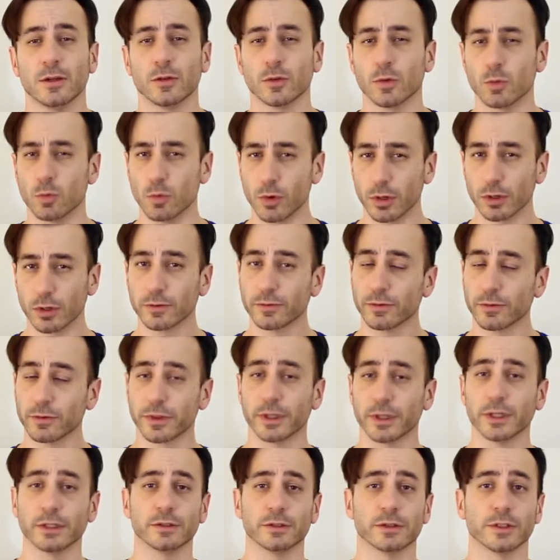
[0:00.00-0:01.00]
the wonderful
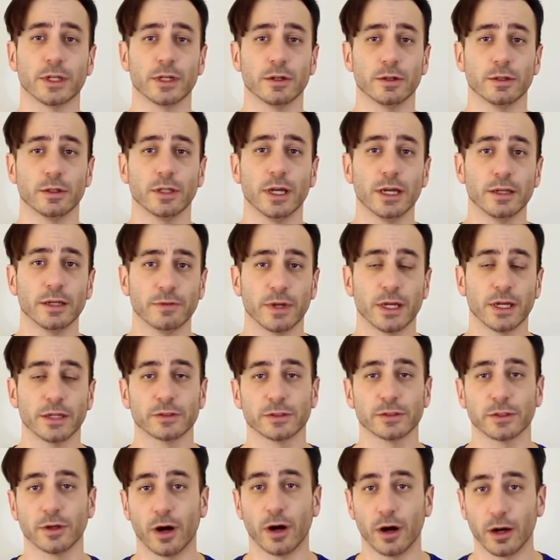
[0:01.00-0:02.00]
things that life
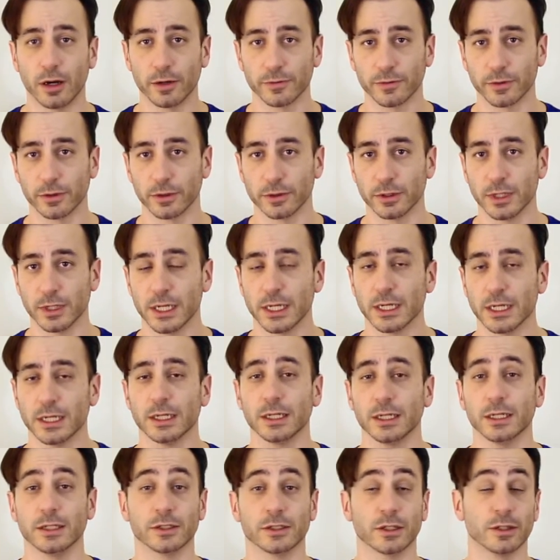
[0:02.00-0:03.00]
has to offer,
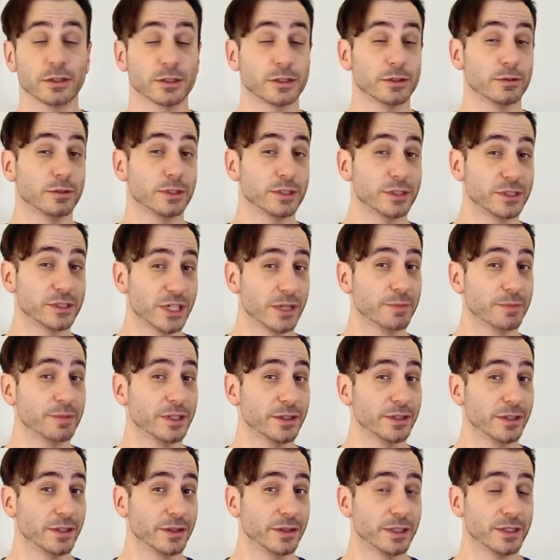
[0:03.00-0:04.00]
it's also
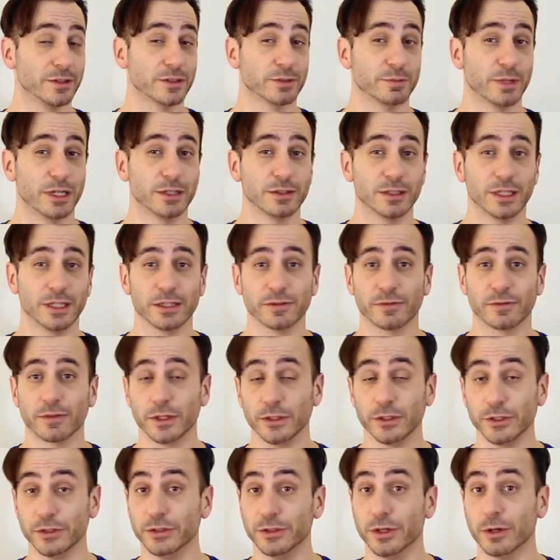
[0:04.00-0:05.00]
accepting the things about life
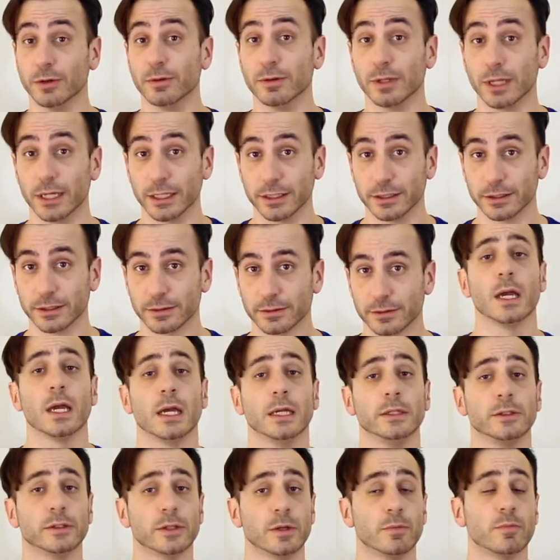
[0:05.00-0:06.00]
that you don't like.
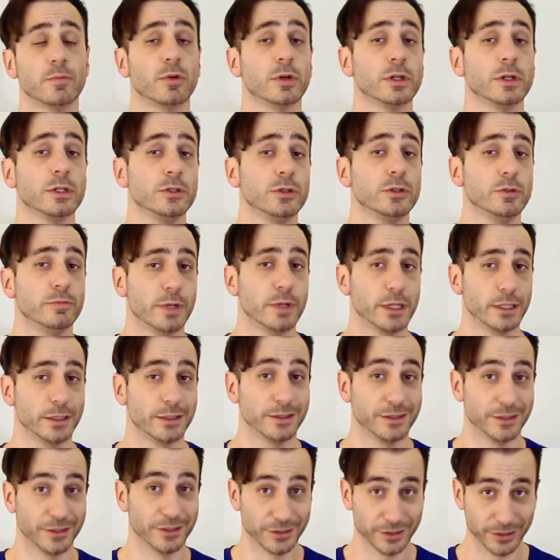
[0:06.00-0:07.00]
At some point, you made
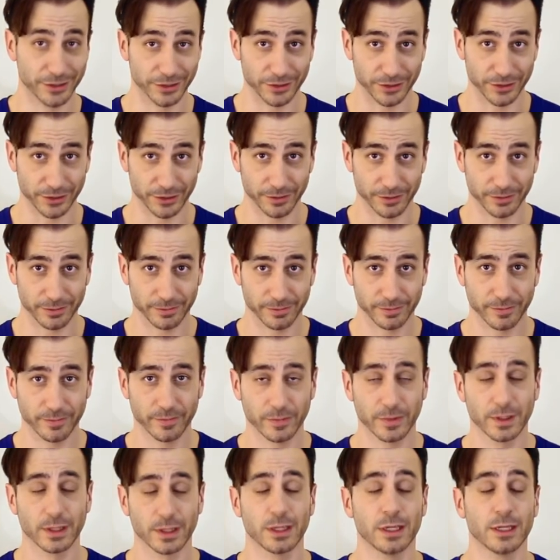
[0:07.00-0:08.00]
a decision
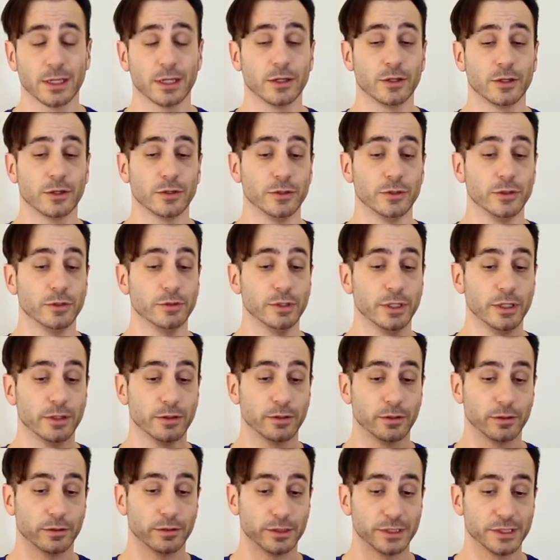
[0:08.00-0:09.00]
you
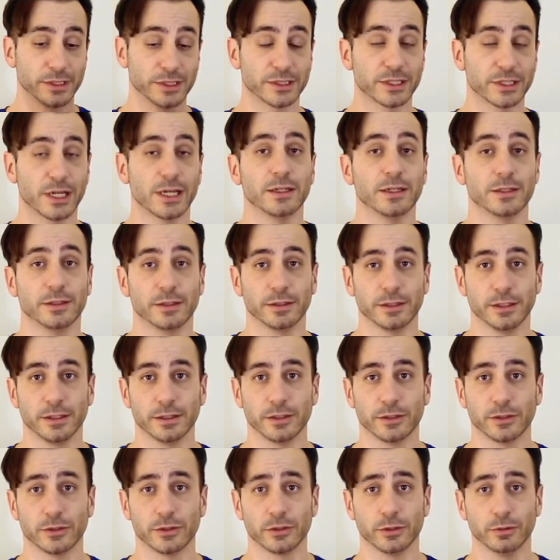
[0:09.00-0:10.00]
either decided
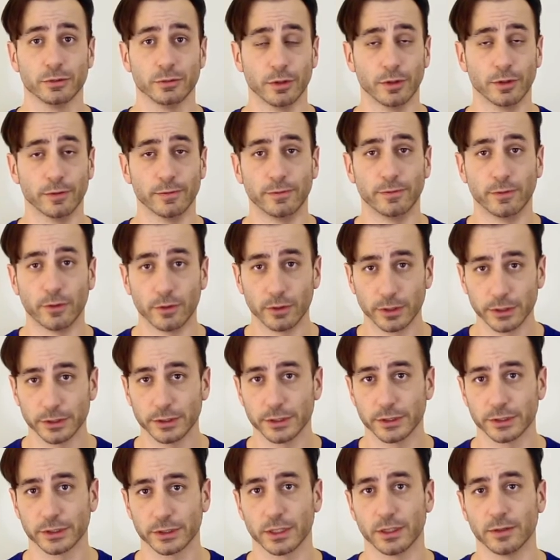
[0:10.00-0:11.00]
to avoid
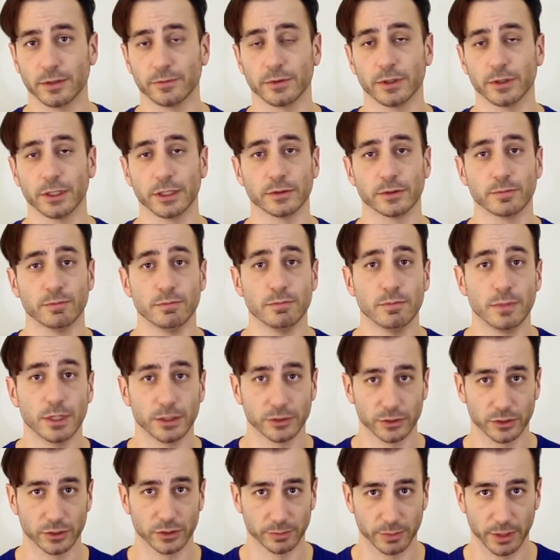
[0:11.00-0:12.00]
discomfort as
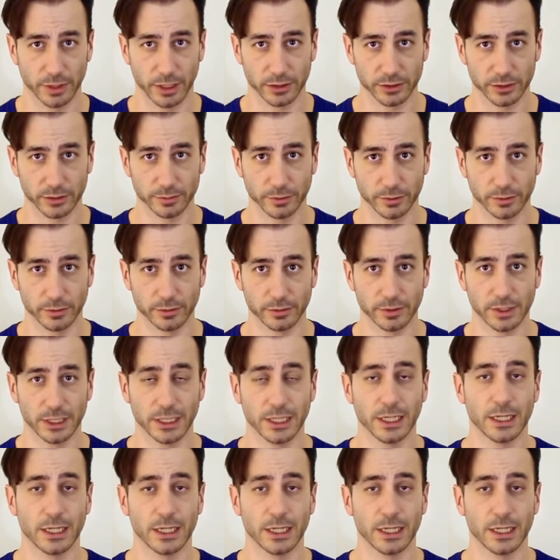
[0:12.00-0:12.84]
much as possible